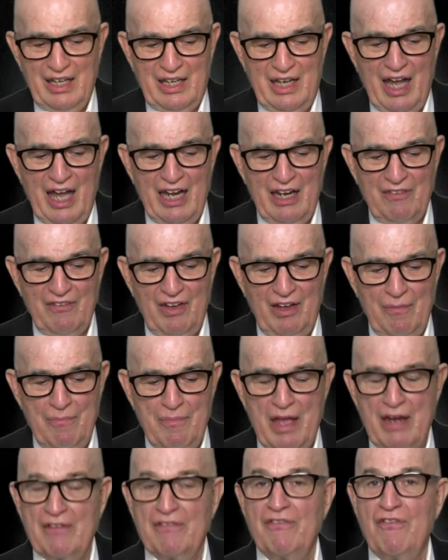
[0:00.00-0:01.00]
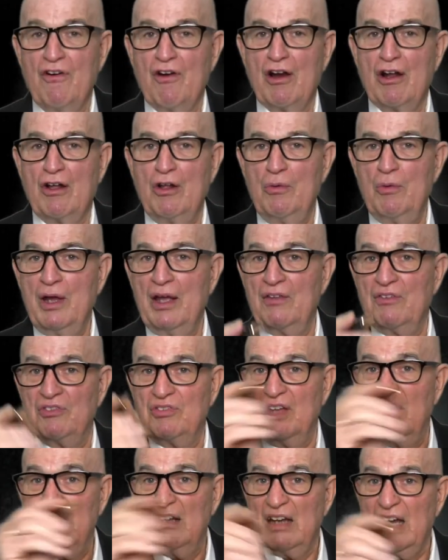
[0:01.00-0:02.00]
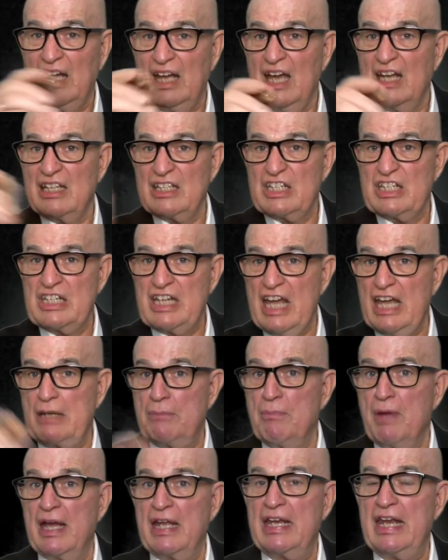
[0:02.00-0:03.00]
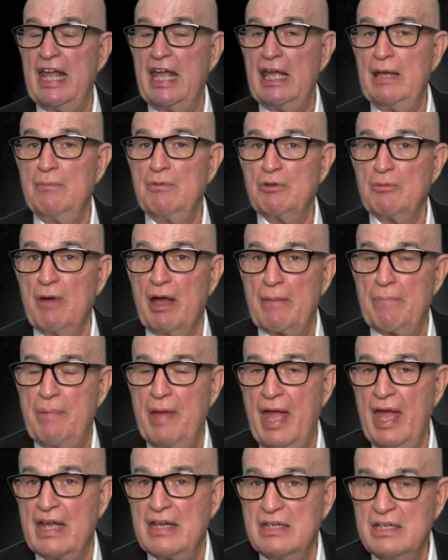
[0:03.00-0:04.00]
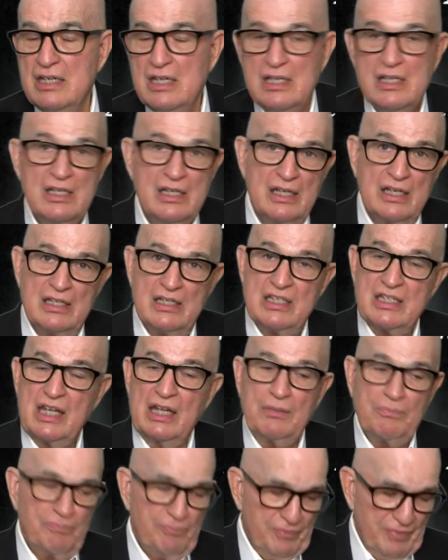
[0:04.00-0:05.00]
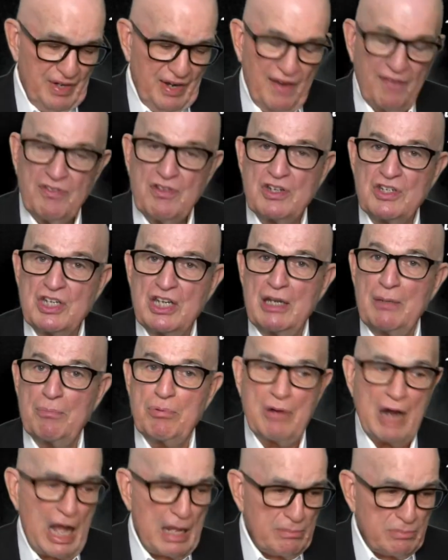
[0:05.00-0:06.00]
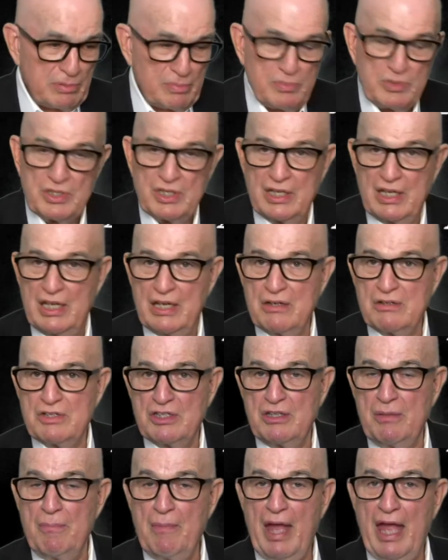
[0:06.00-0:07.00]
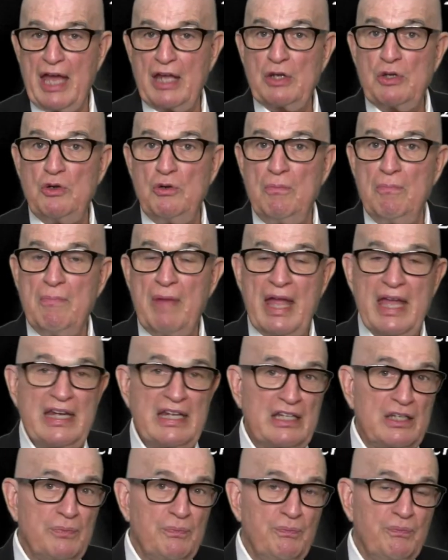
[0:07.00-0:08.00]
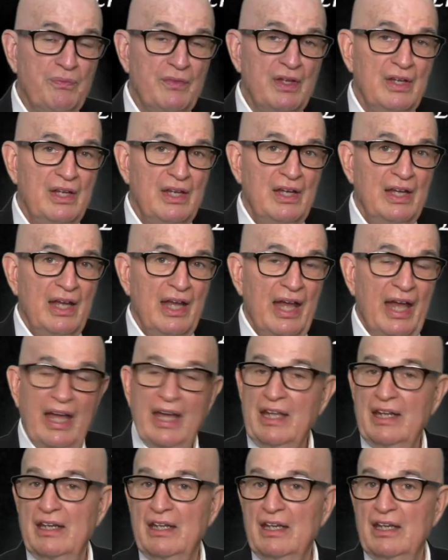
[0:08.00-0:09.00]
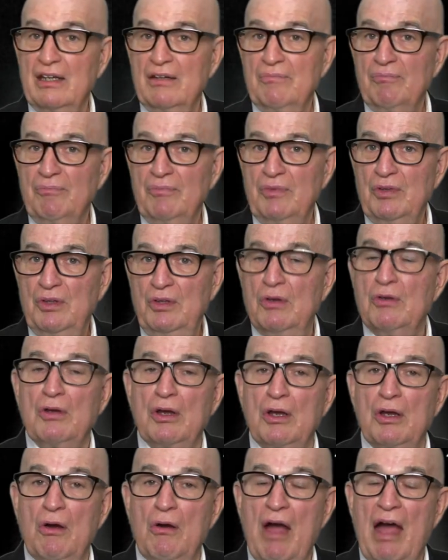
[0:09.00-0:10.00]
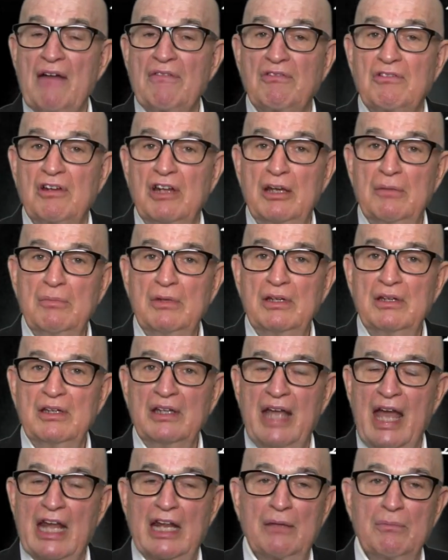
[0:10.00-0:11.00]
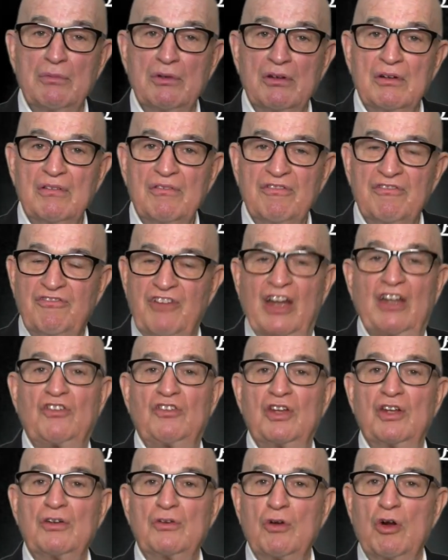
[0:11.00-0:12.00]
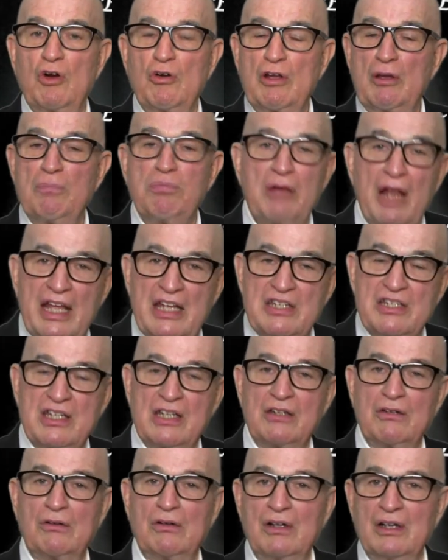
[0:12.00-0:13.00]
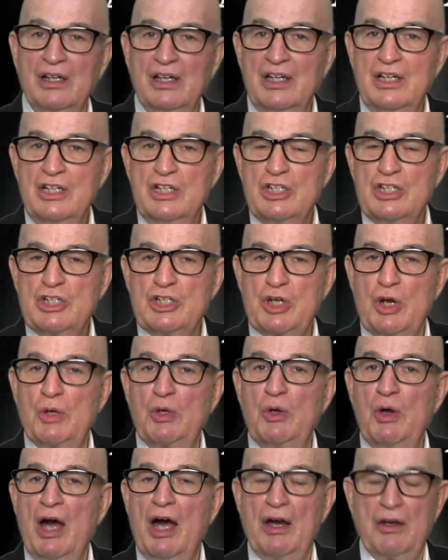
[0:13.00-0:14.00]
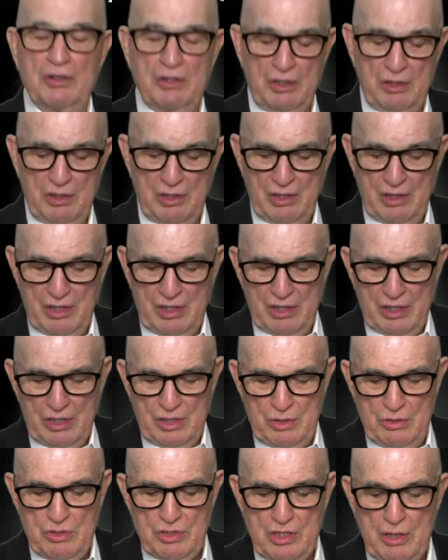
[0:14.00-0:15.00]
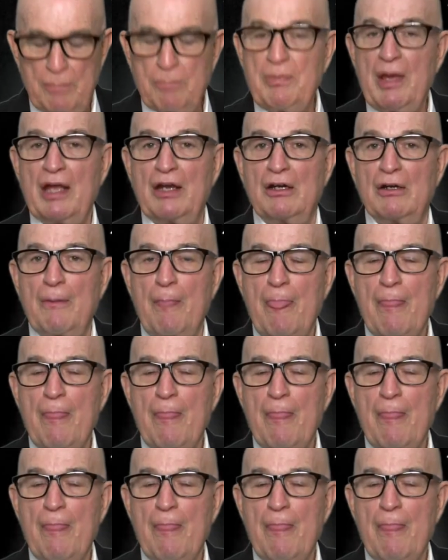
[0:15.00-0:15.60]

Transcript: Kind of a metaphorical way of saying I kind of signed my name to my pen and said, if there's any problems, here's the man who made it. And you can go after him and get him to fix it or replace it or show you how to use it better.